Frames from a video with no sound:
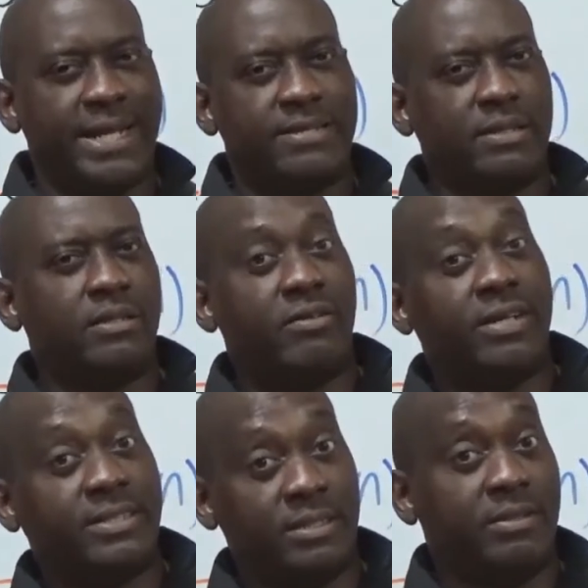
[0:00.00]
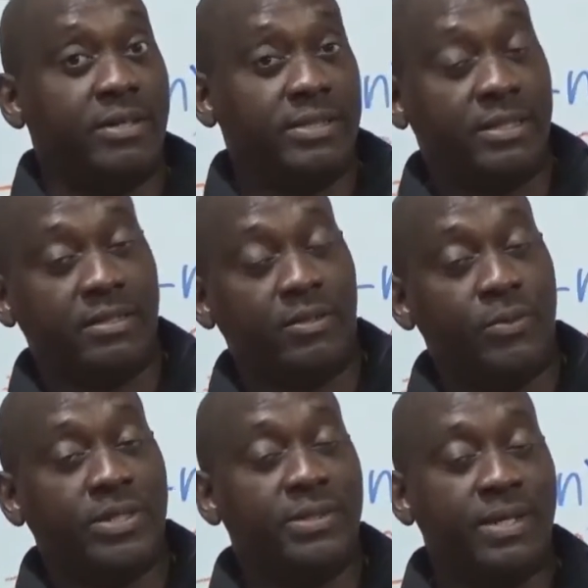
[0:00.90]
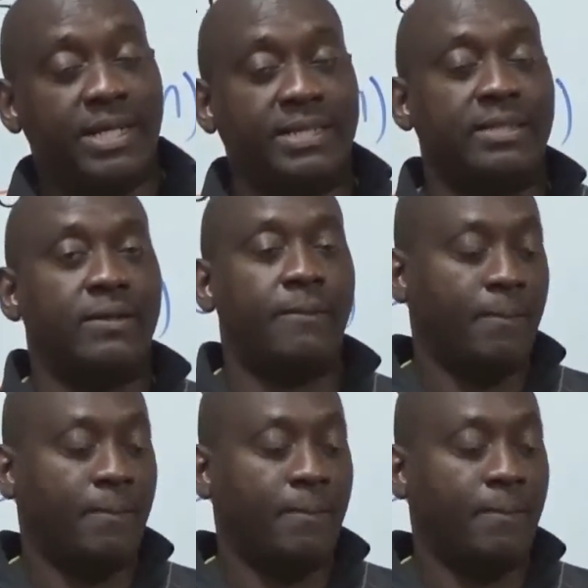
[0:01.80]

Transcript: etc., etc., etc. We'll do that later.